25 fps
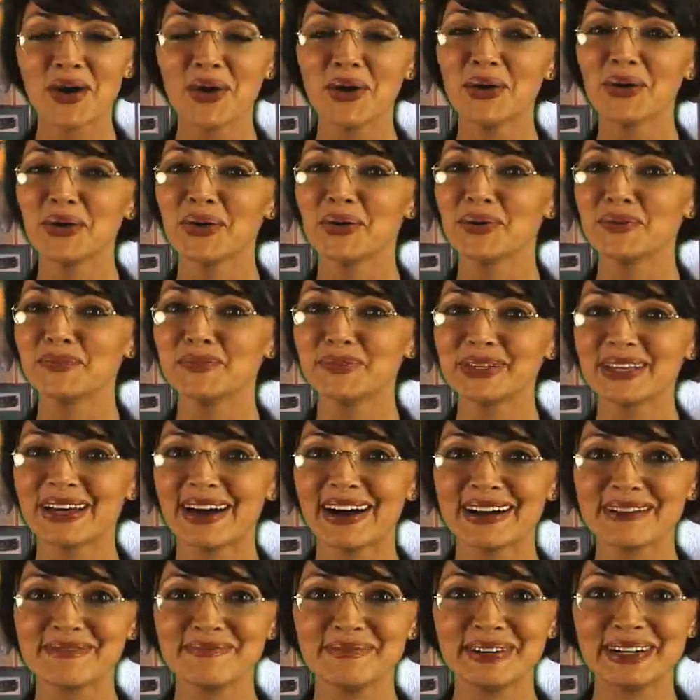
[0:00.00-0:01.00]
Oh,
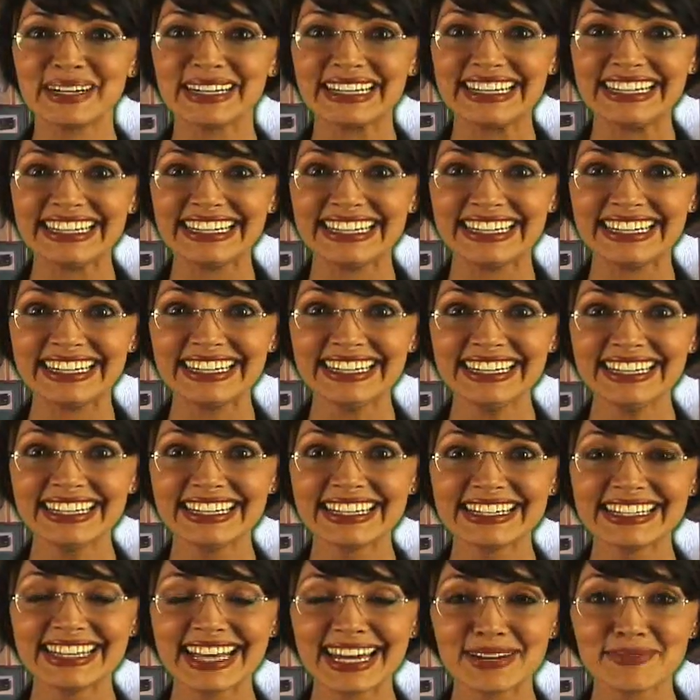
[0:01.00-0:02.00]
blog monkey.
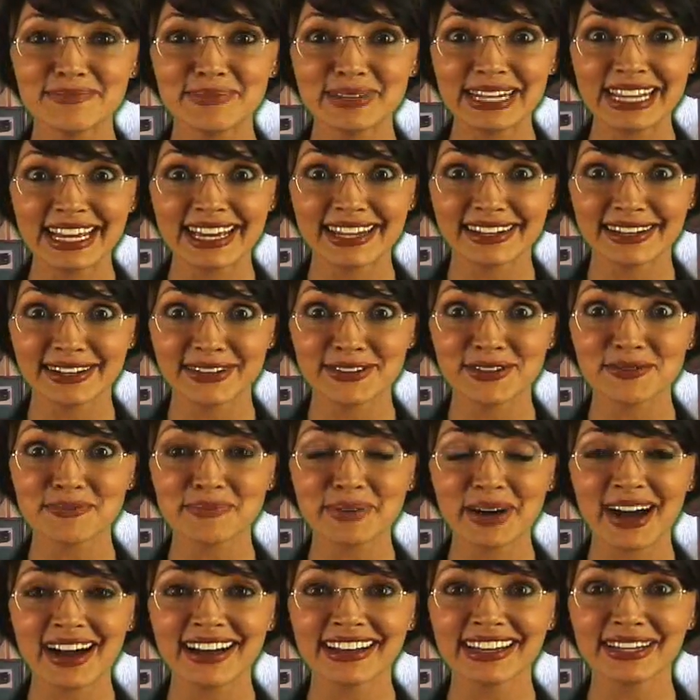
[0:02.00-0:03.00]
Is that a banana in your
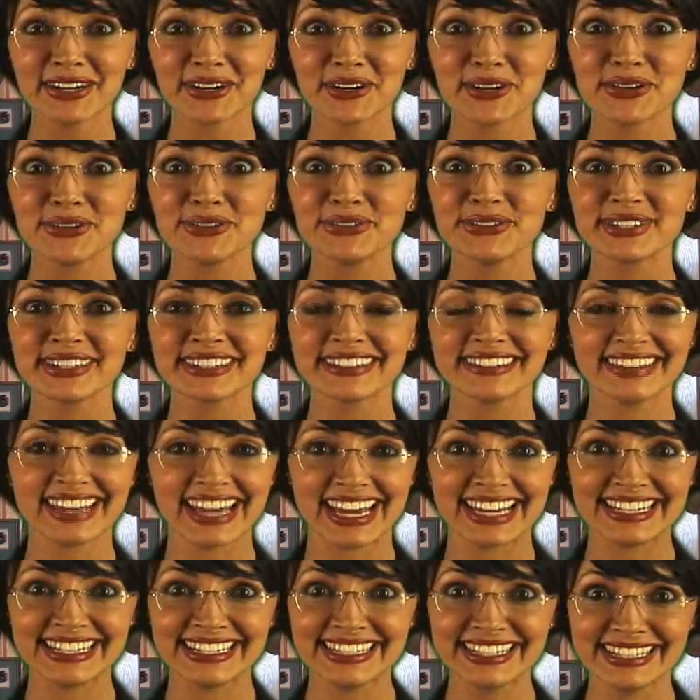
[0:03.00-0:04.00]
pocket or are you just
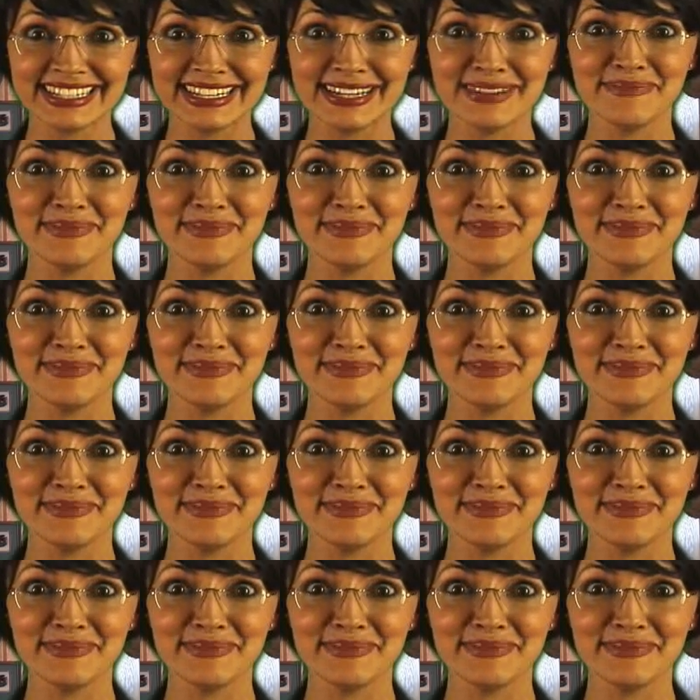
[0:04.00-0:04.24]
glad to see